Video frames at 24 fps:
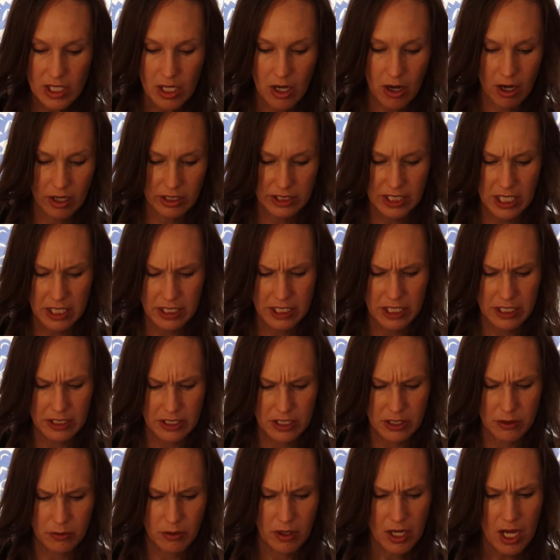I'll tell you
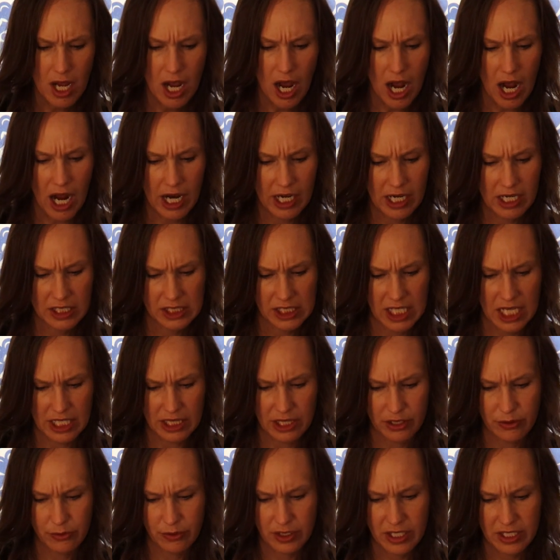too, I got
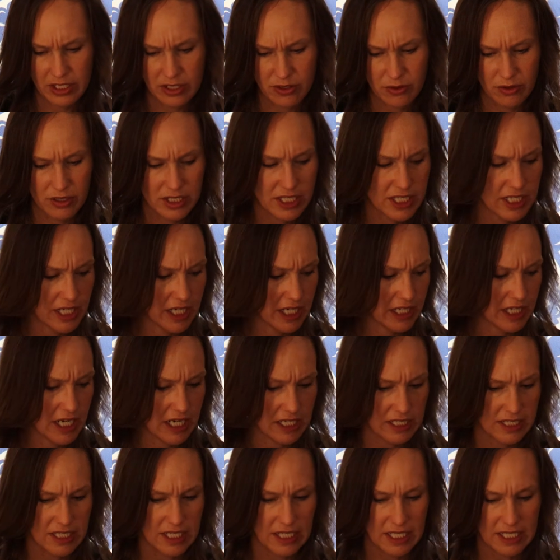that Three of Swords sitting
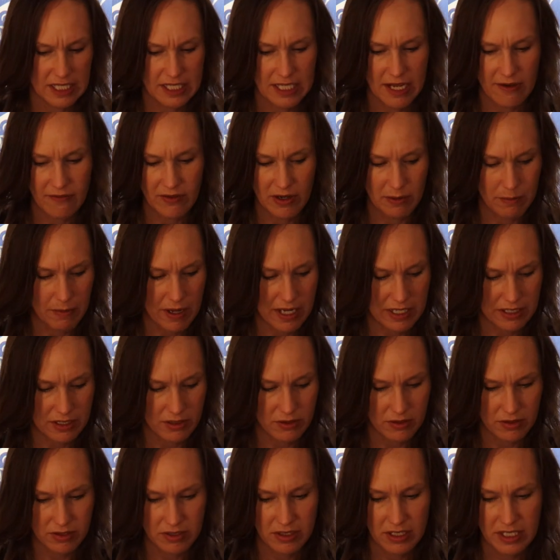next to the Seven of
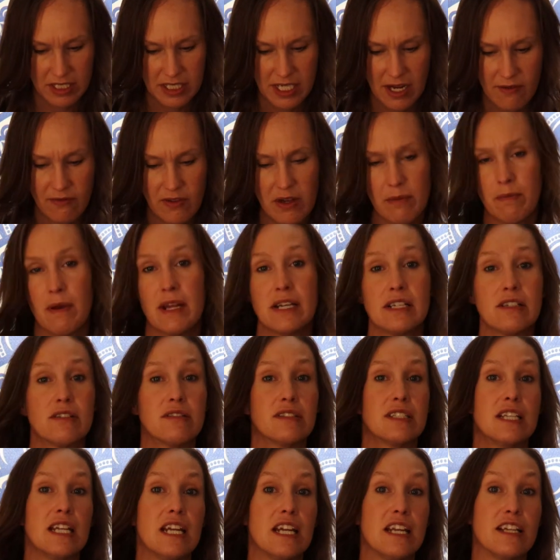Pentacles. So the Seven of
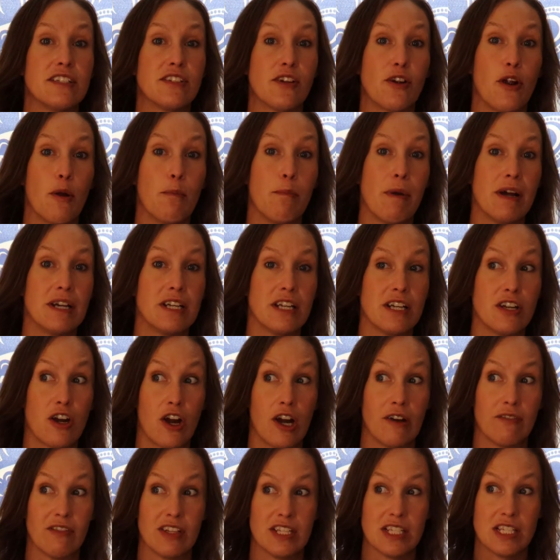Pentacles, it is our abundant
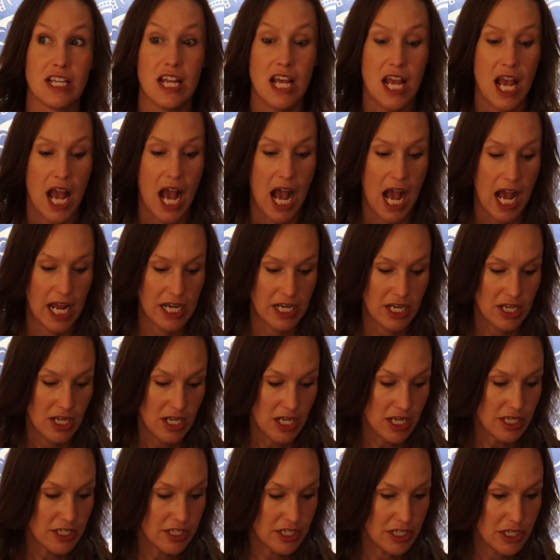harvest. And
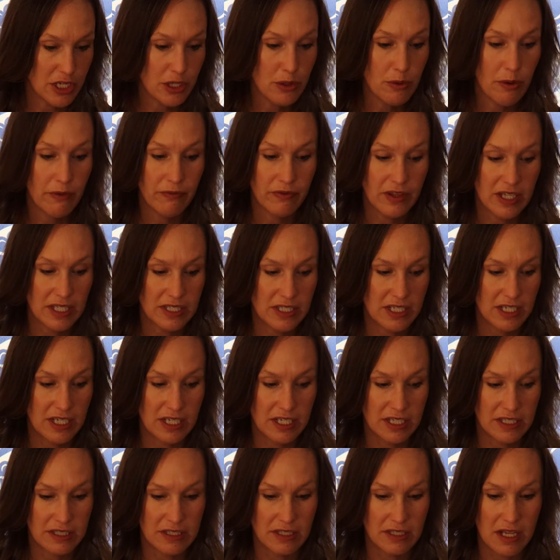to you, if this
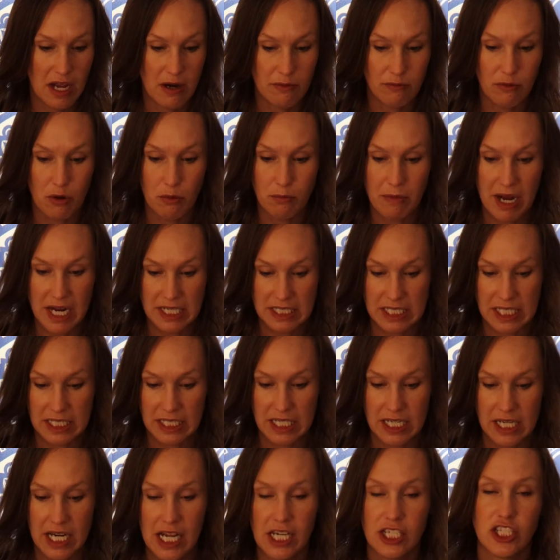is that romantic
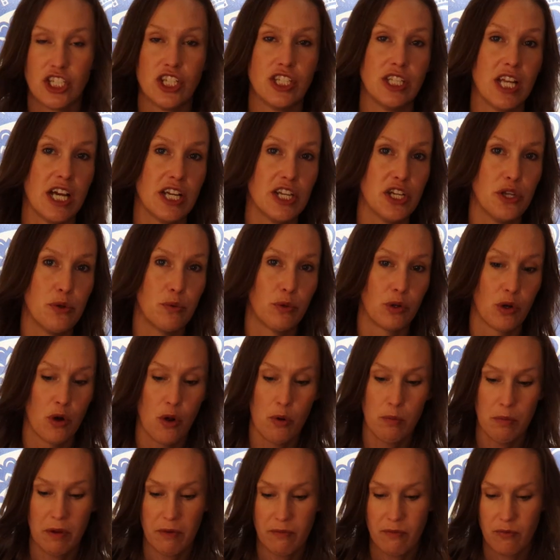connection that you were
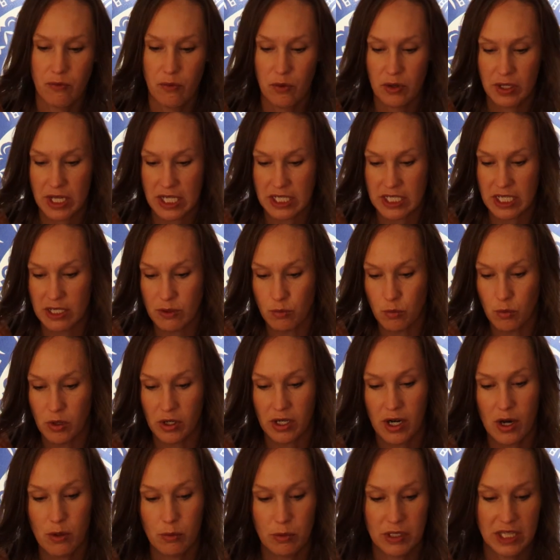hoping for that didn't work
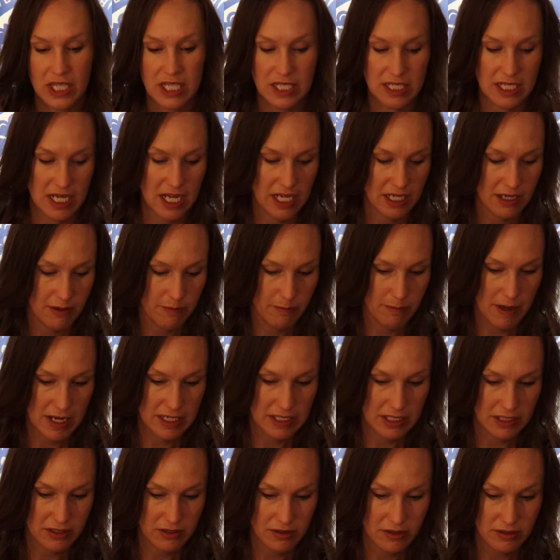out with this King of
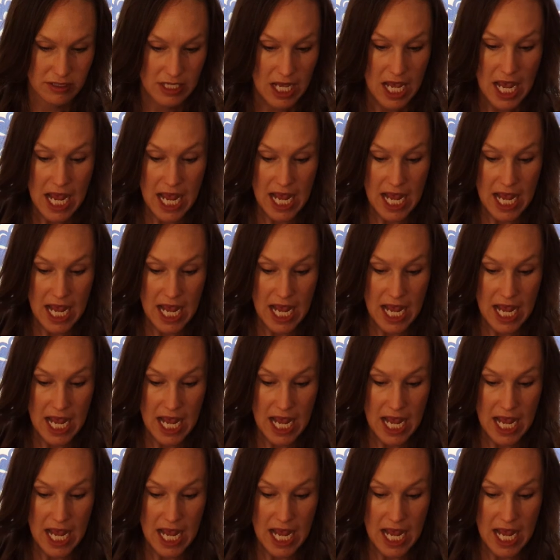Pentacles,